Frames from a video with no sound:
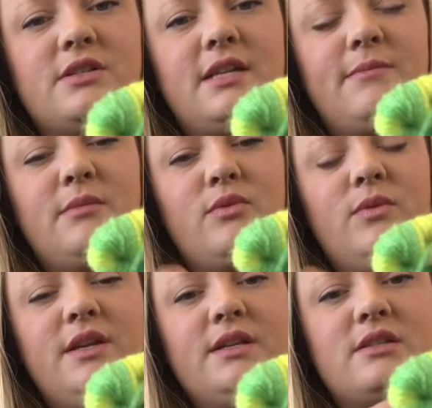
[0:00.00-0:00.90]
Step number
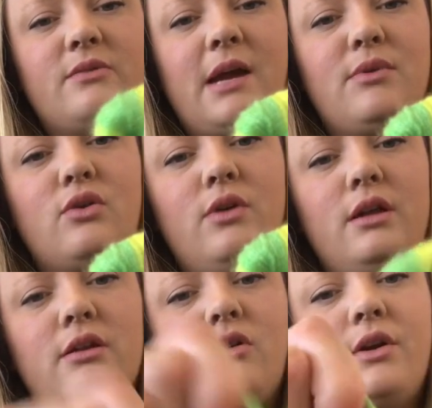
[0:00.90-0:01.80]
1 is to wrap your
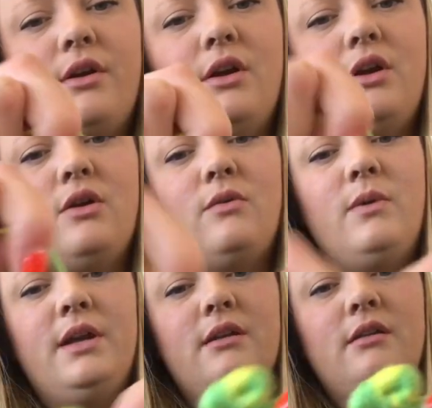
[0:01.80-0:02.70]
coiling cord.
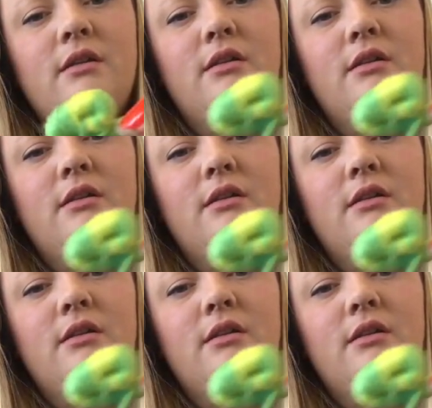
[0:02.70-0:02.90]
1,